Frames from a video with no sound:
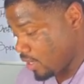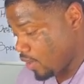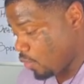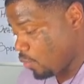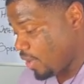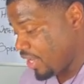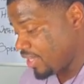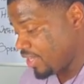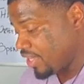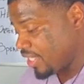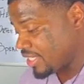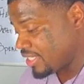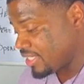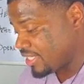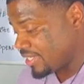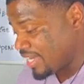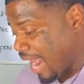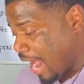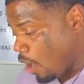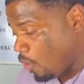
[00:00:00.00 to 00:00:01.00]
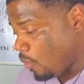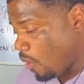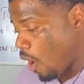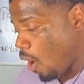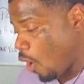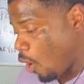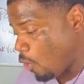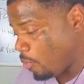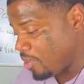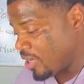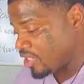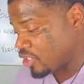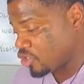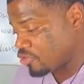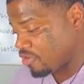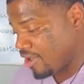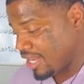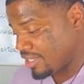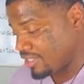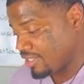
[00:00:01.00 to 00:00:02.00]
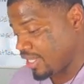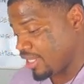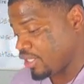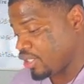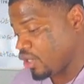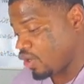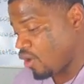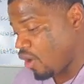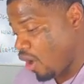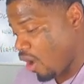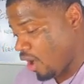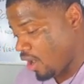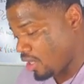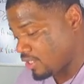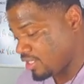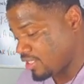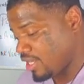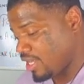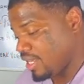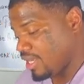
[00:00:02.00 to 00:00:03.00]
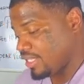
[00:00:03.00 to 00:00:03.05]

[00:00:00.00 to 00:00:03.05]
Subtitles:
with the stout hope and trust in your hearts